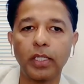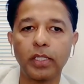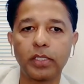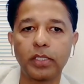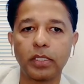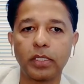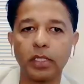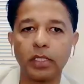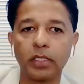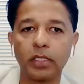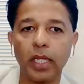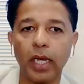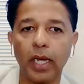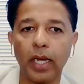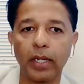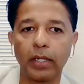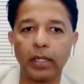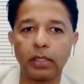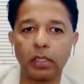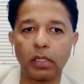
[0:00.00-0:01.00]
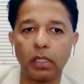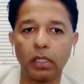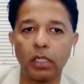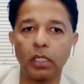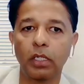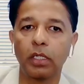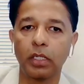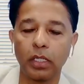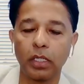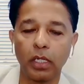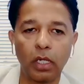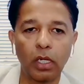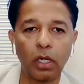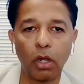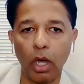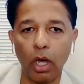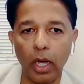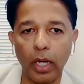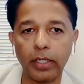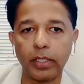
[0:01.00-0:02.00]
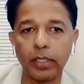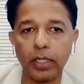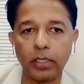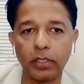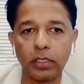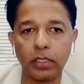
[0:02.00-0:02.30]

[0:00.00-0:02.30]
is that learn a lot.